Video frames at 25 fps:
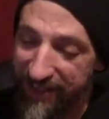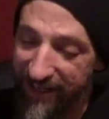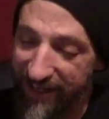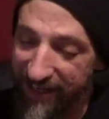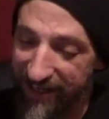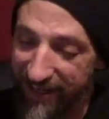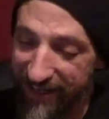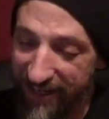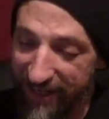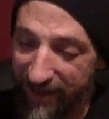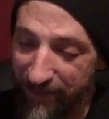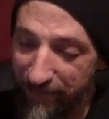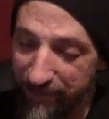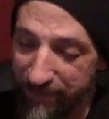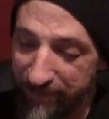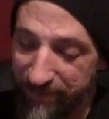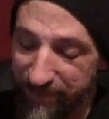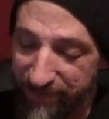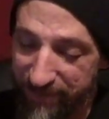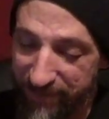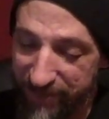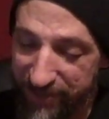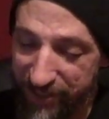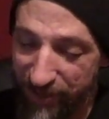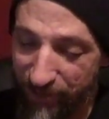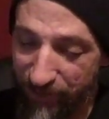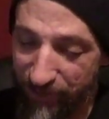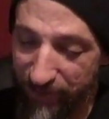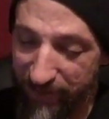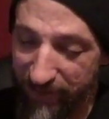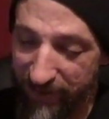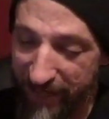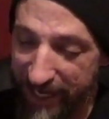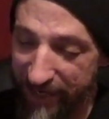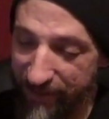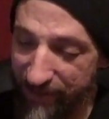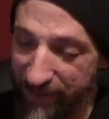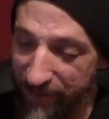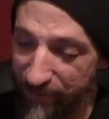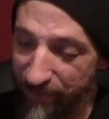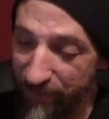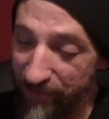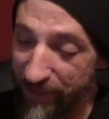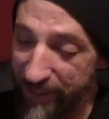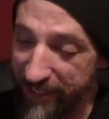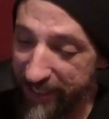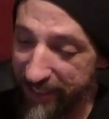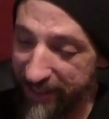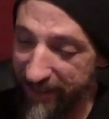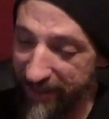So we'll
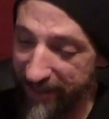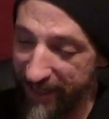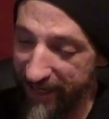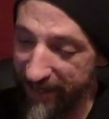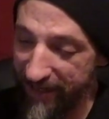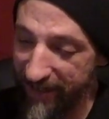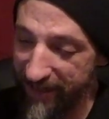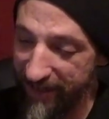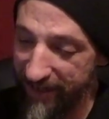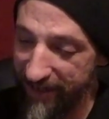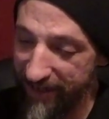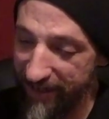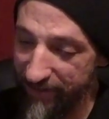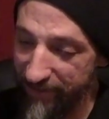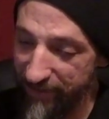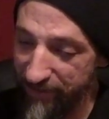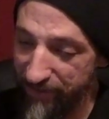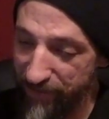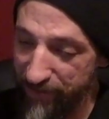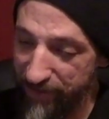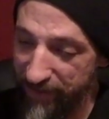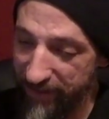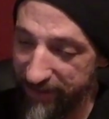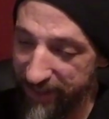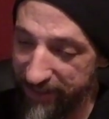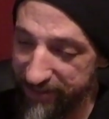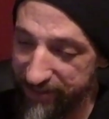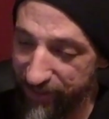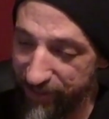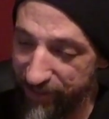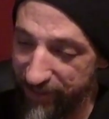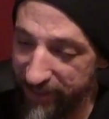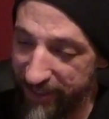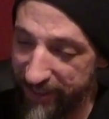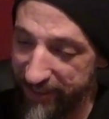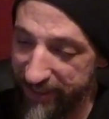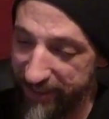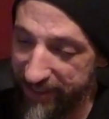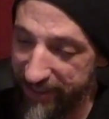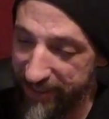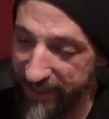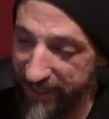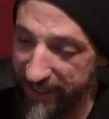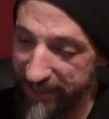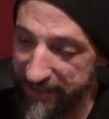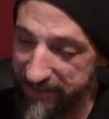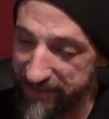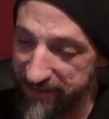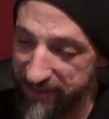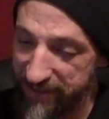look into that. If you think that's a good idea,
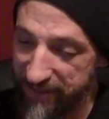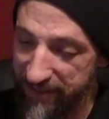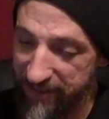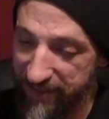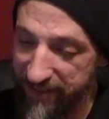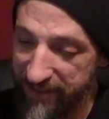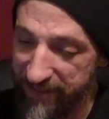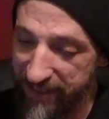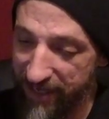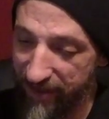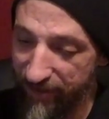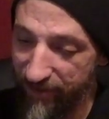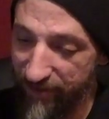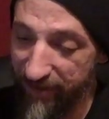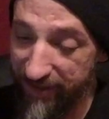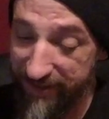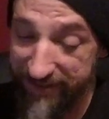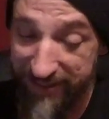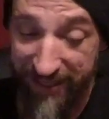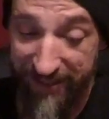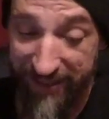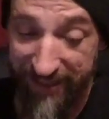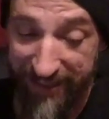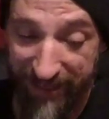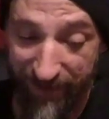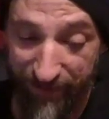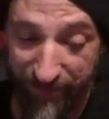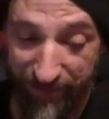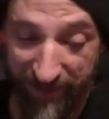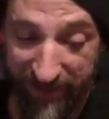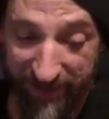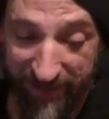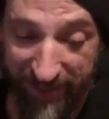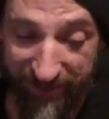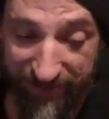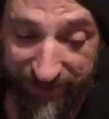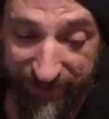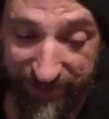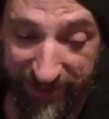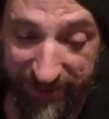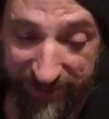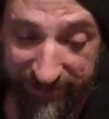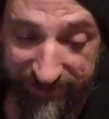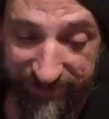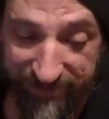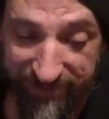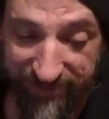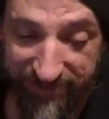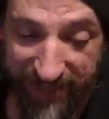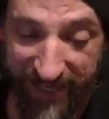guys, because I think that would be a lot of fun.
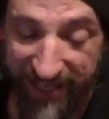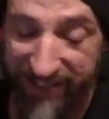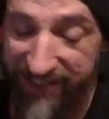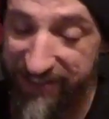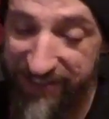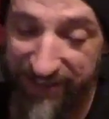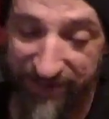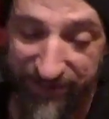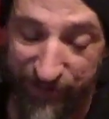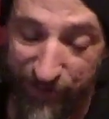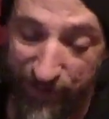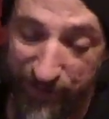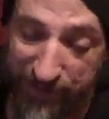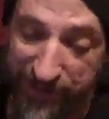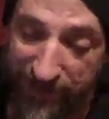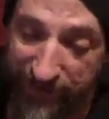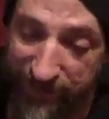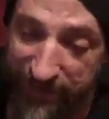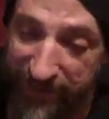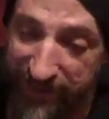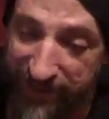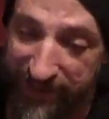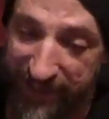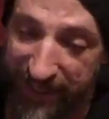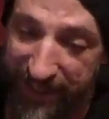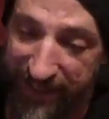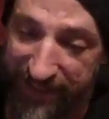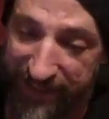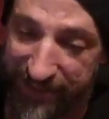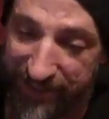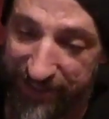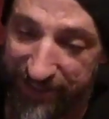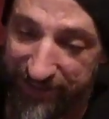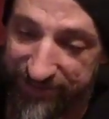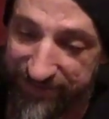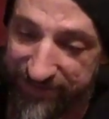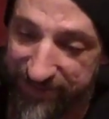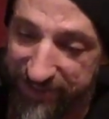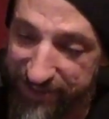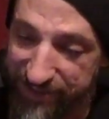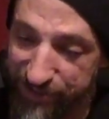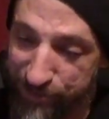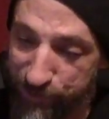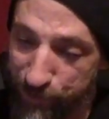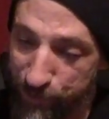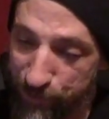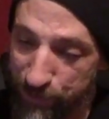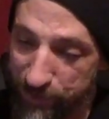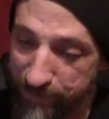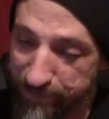I just love doing stuff like that. It's
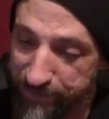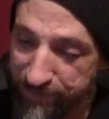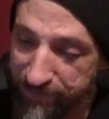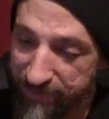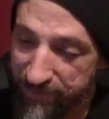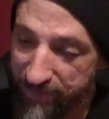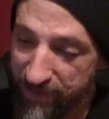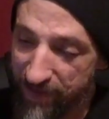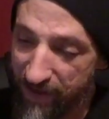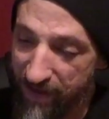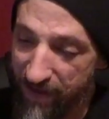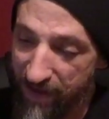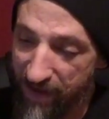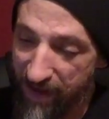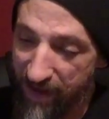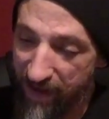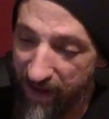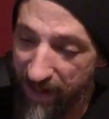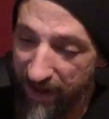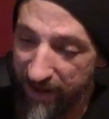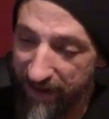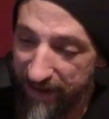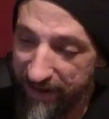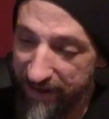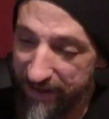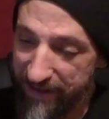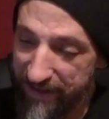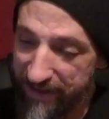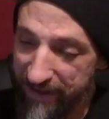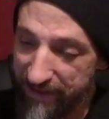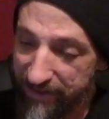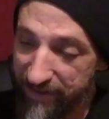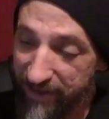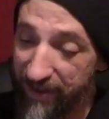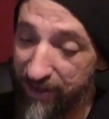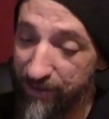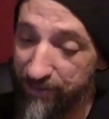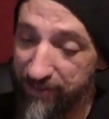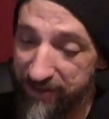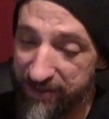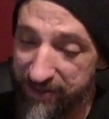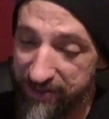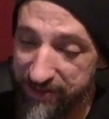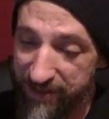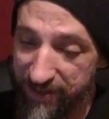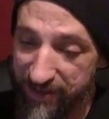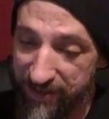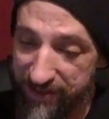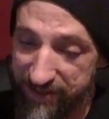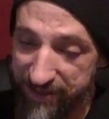cool.
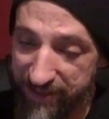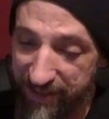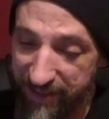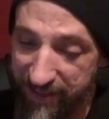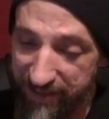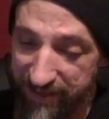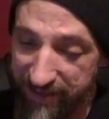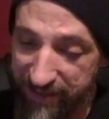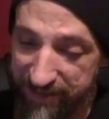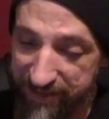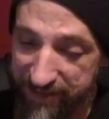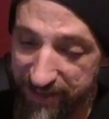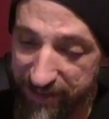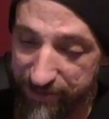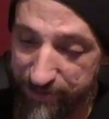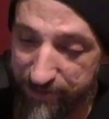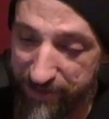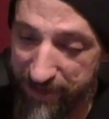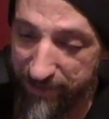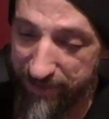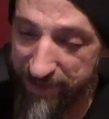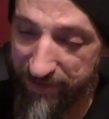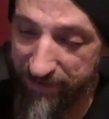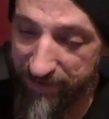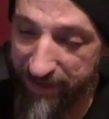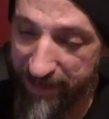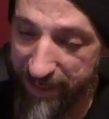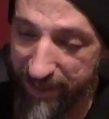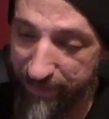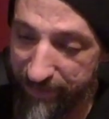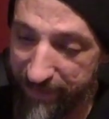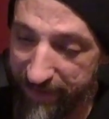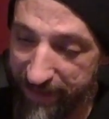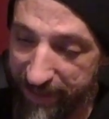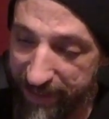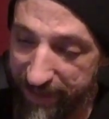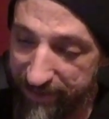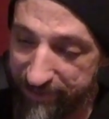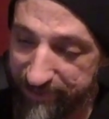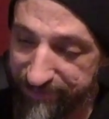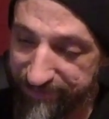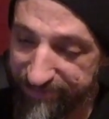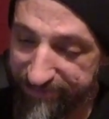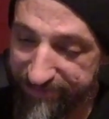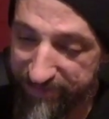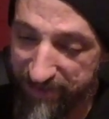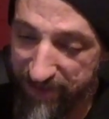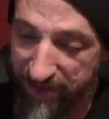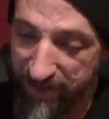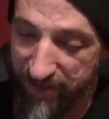Yeah, that's probably not going to happen again.
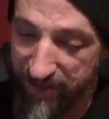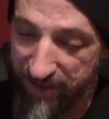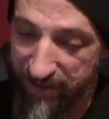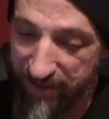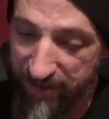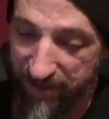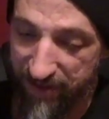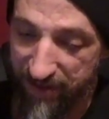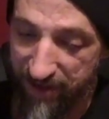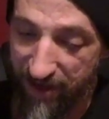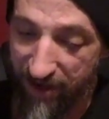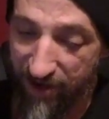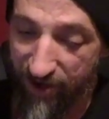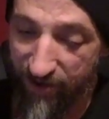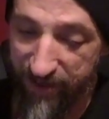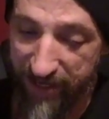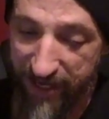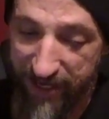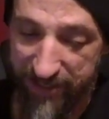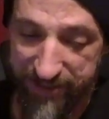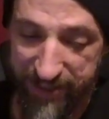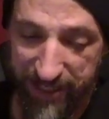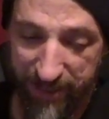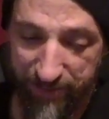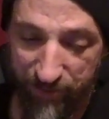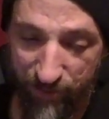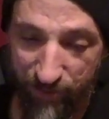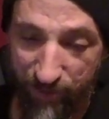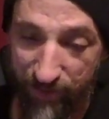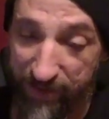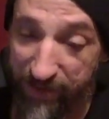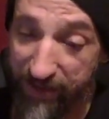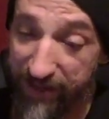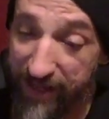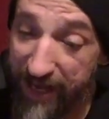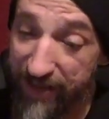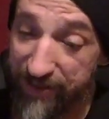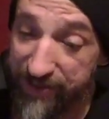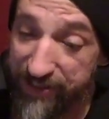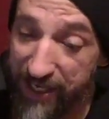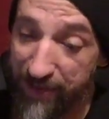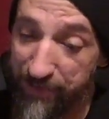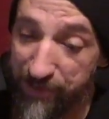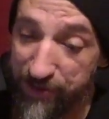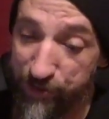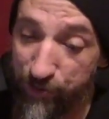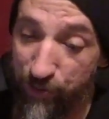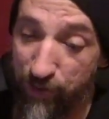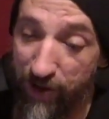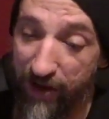Oh, the Alzheimer. We went on the
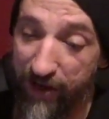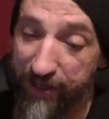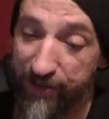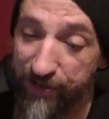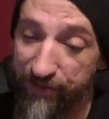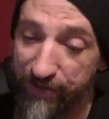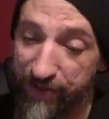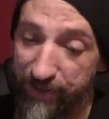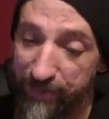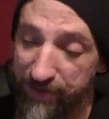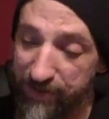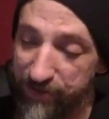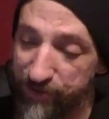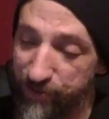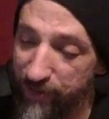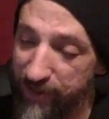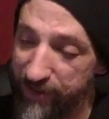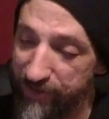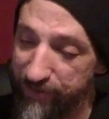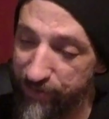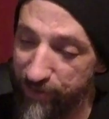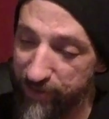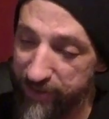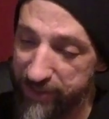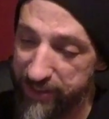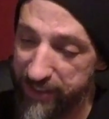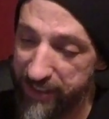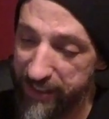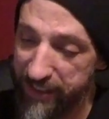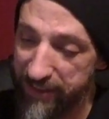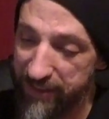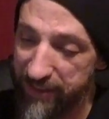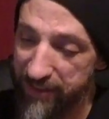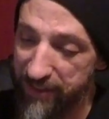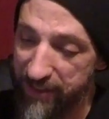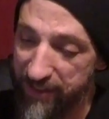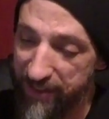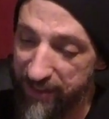Alzheimer's walk in November 2014.